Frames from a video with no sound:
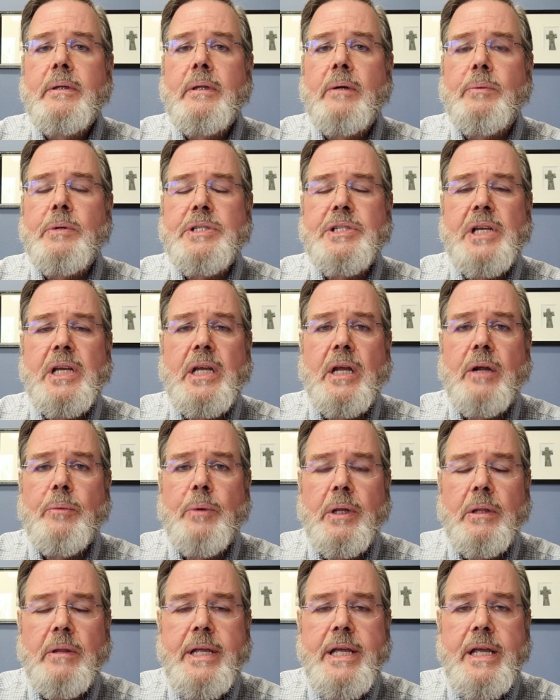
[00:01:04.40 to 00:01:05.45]
They were seeking
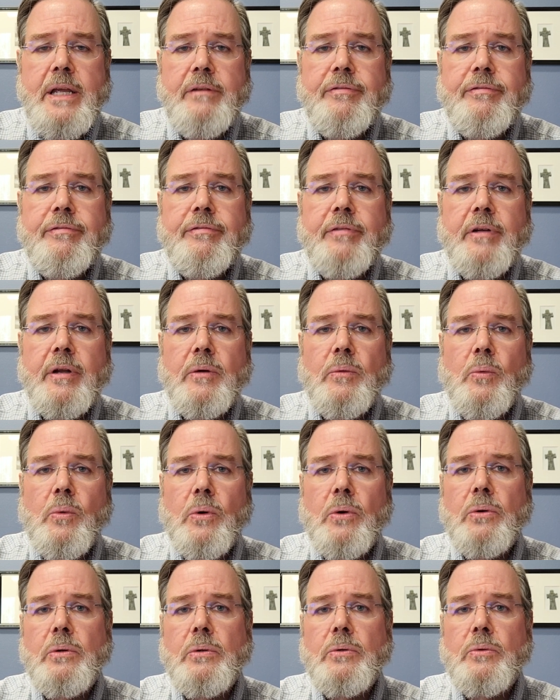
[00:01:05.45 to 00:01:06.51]
relief in a
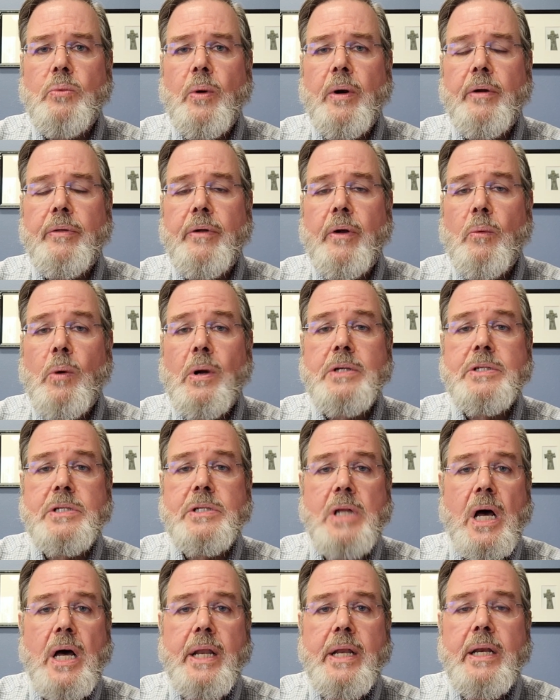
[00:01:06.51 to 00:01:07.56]
world where there was
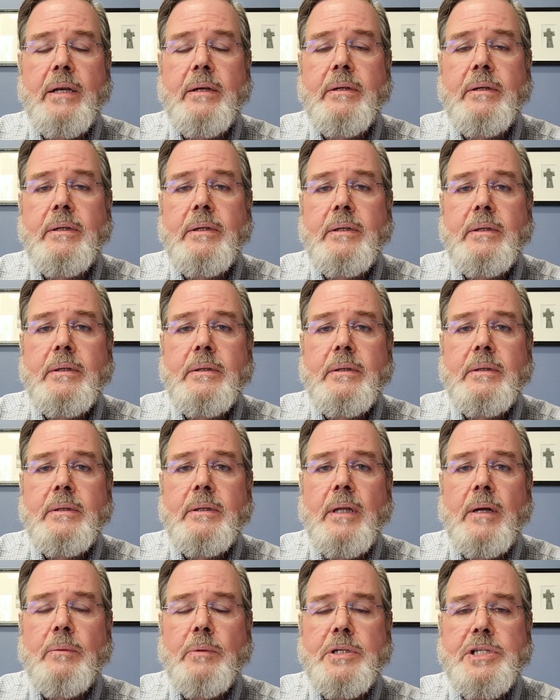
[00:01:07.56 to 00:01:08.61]
none.
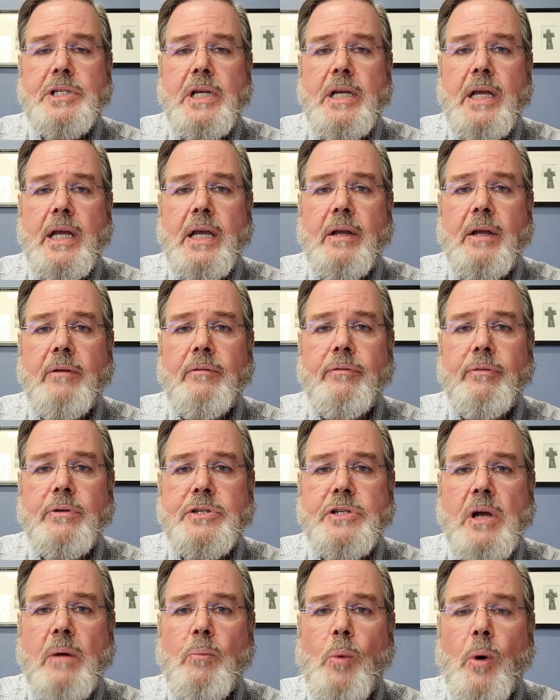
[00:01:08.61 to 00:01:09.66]
They were seeking for
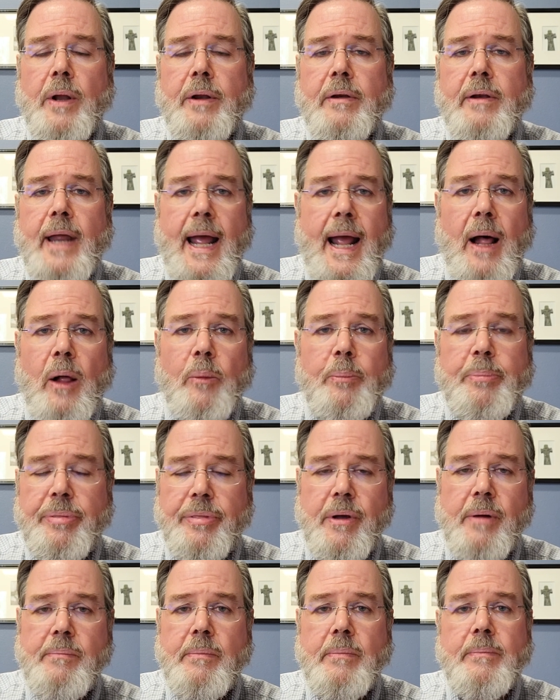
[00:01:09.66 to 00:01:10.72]
someone to help
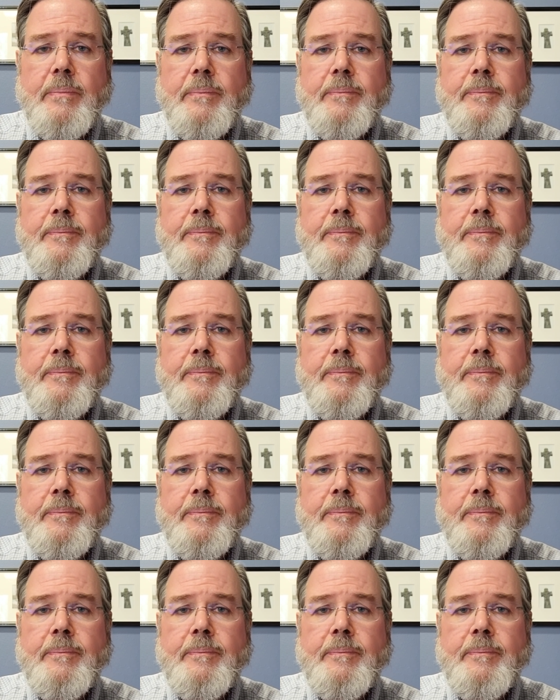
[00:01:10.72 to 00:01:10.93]
them.